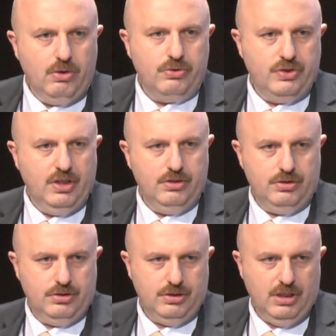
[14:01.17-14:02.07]
on
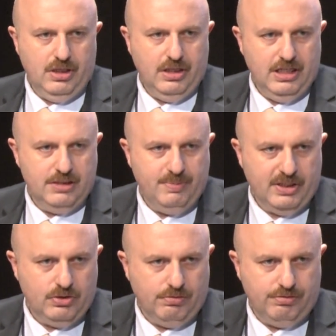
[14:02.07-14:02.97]
religious
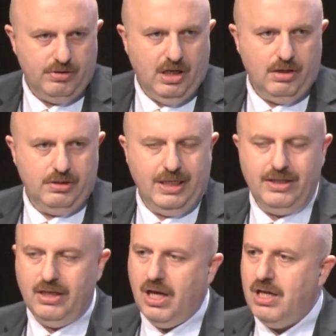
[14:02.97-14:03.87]
aspects of our
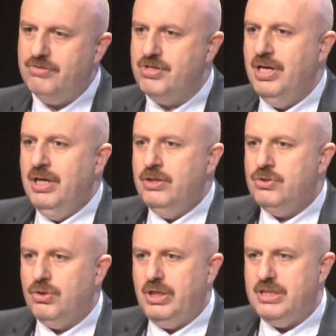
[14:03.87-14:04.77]
daily lives.
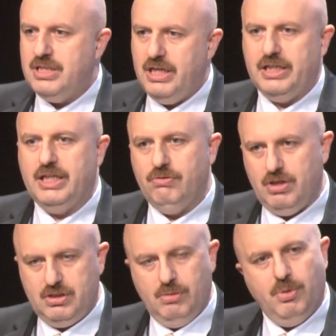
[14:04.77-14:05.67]
So they say, give
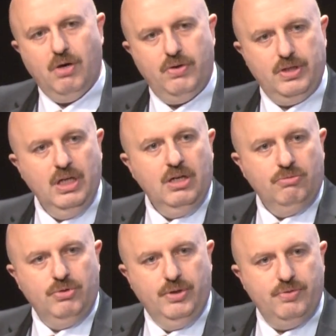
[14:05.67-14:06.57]
us the power,
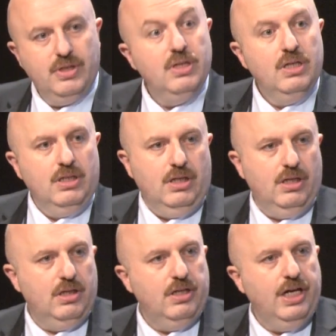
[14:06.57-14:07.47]
we will
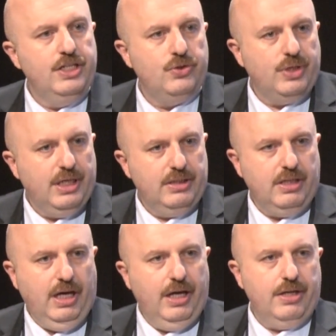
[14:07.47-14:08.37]

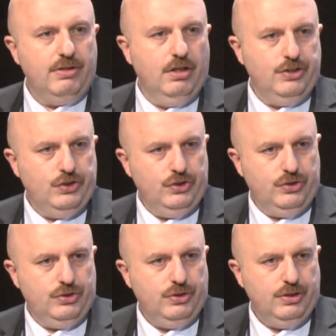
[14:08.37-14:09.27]
educate a
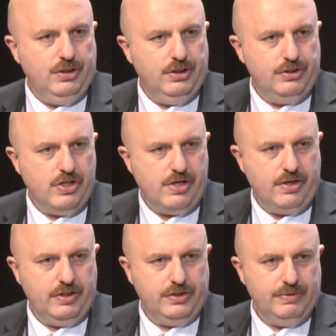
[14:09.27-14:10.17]
religious
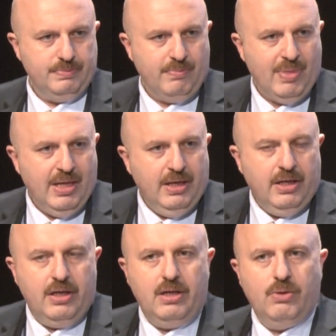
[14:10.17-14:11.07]
generation.
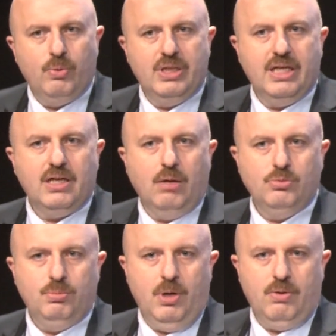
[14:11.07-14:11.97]
When they
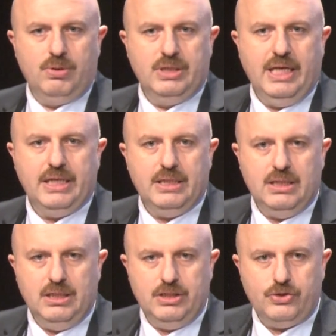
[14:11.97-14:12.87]
come to power, they
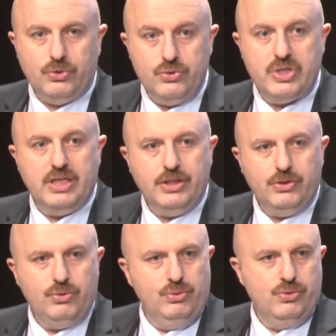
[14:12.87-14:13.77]
usually
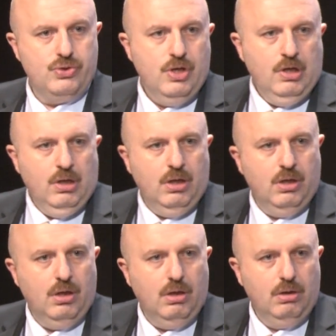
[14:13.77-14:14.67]
use
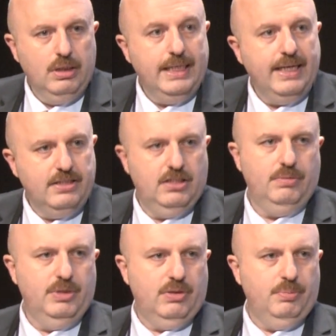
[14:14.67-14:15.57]
only
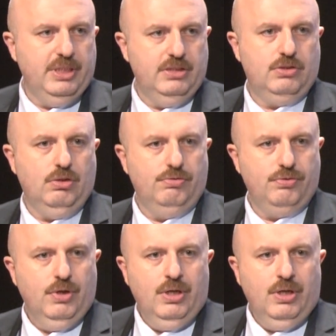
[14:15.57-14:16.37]
legitimate means of